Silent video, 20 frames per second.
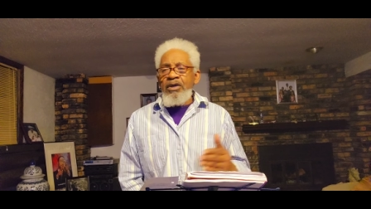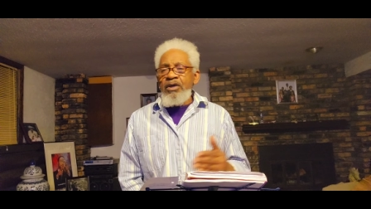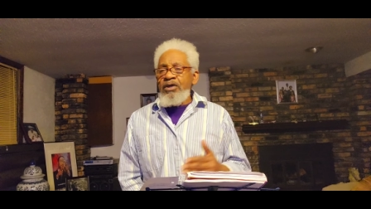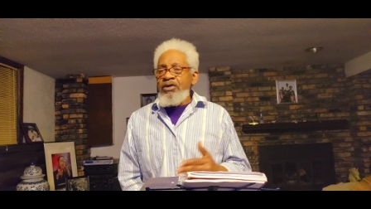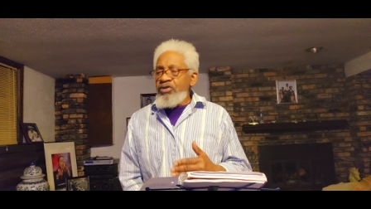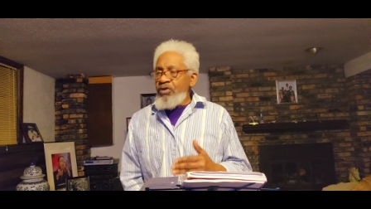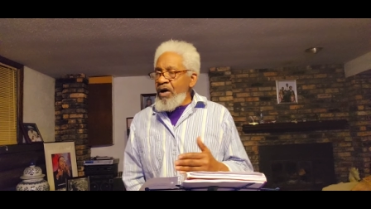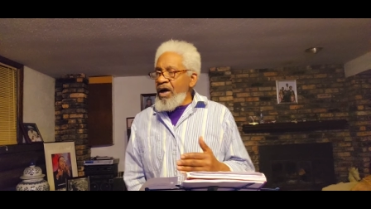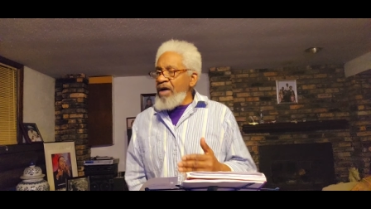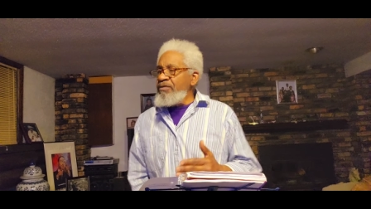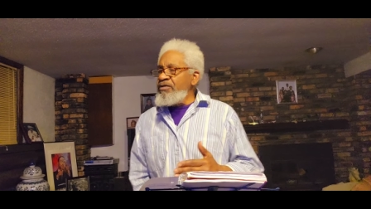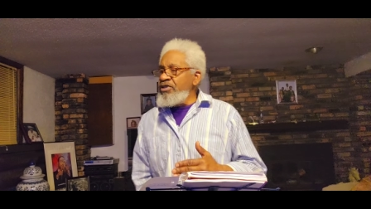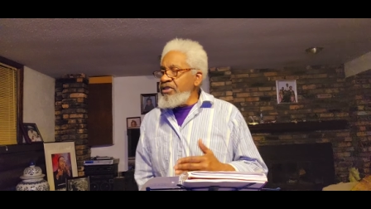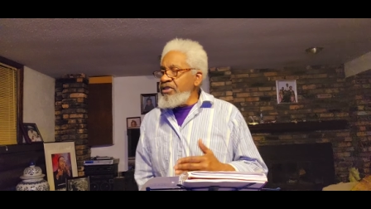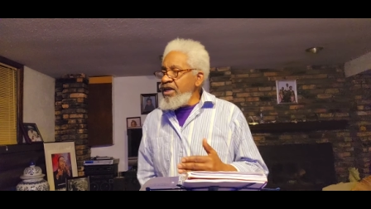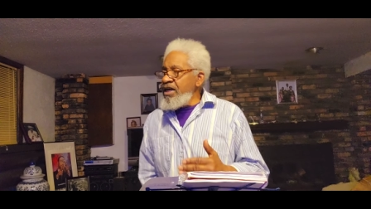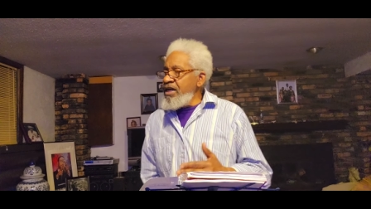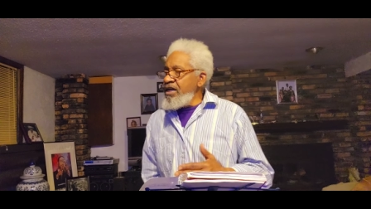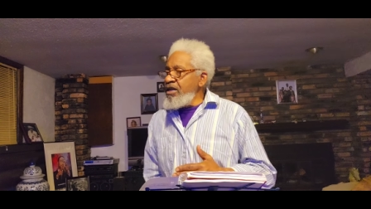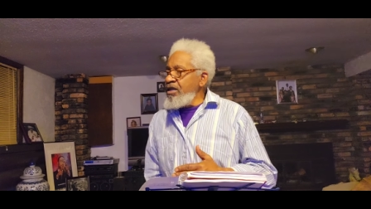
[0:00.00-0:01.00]
So I'm
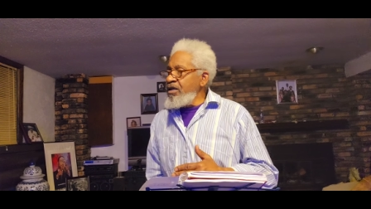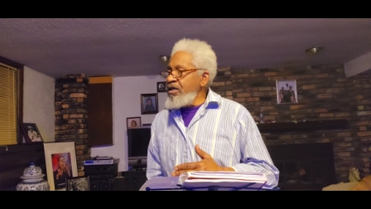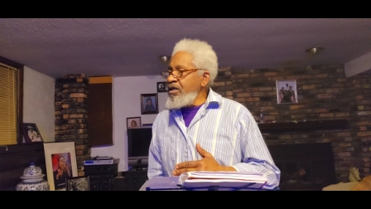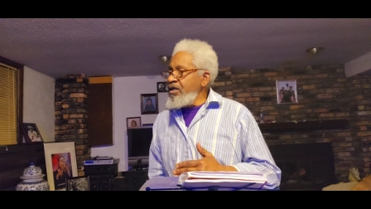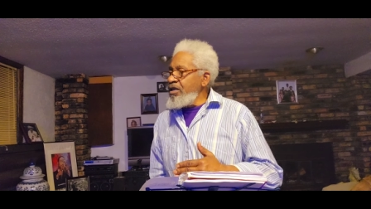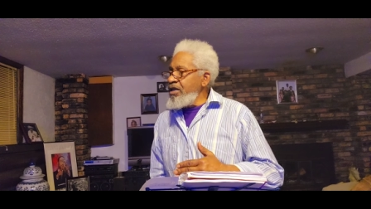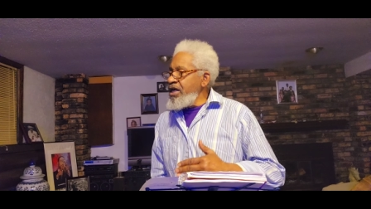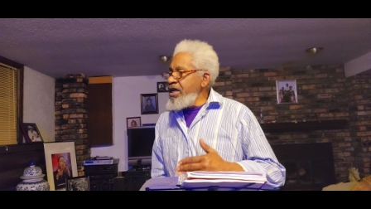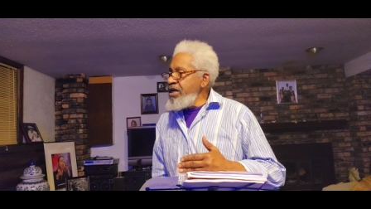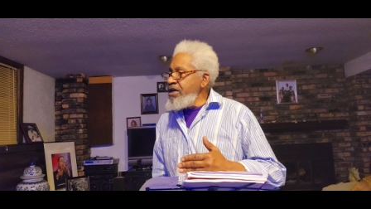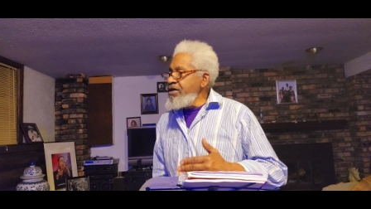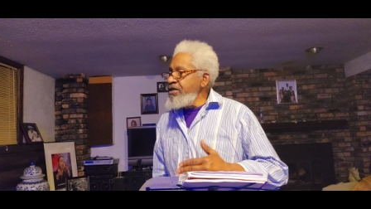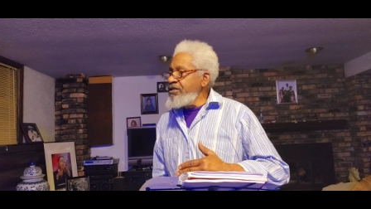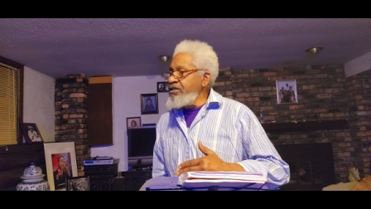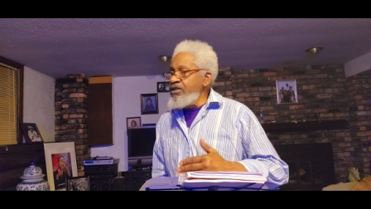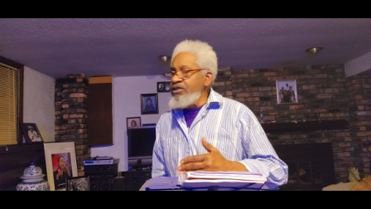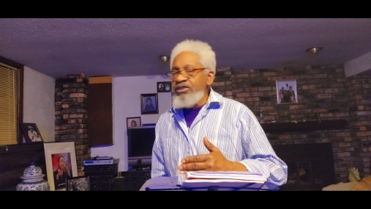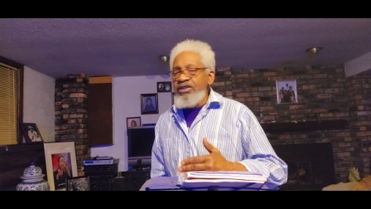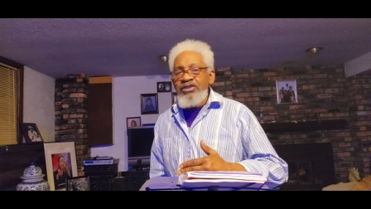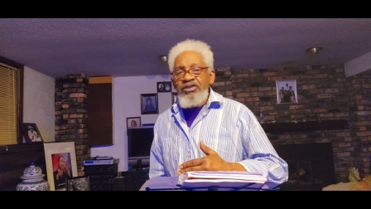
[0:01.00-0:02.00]
saying here's
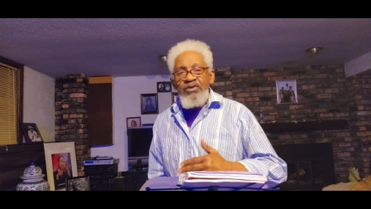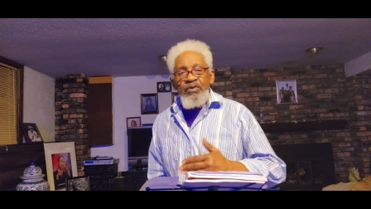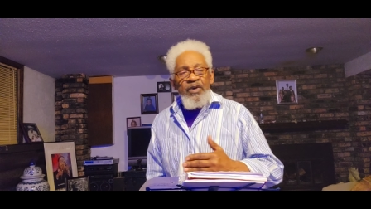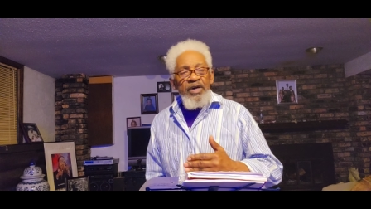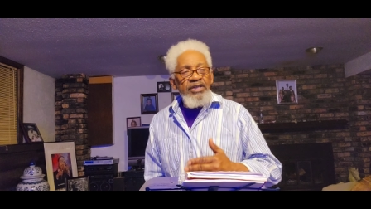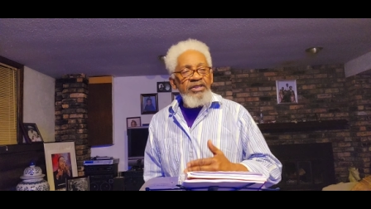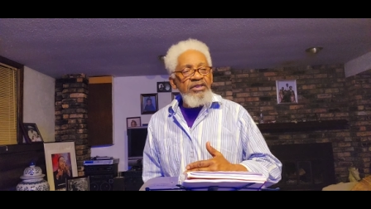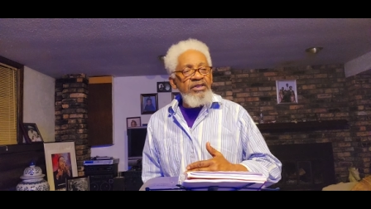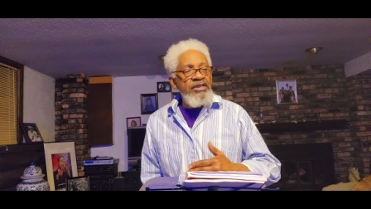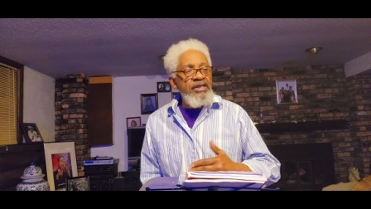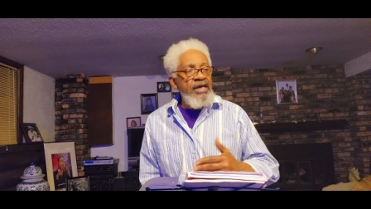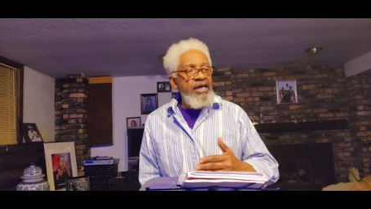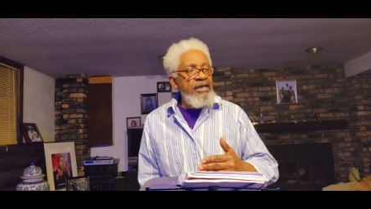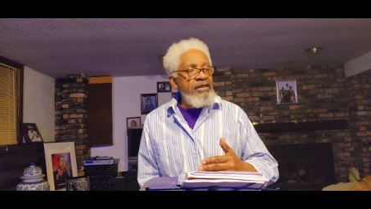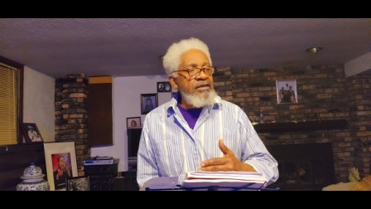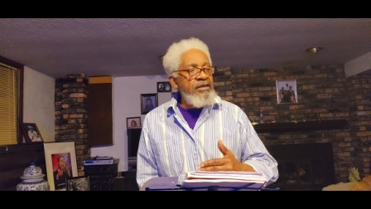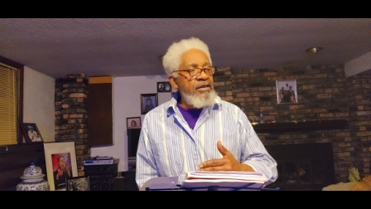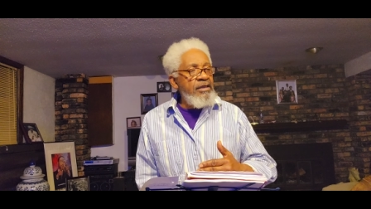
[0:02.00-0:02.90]
a situation that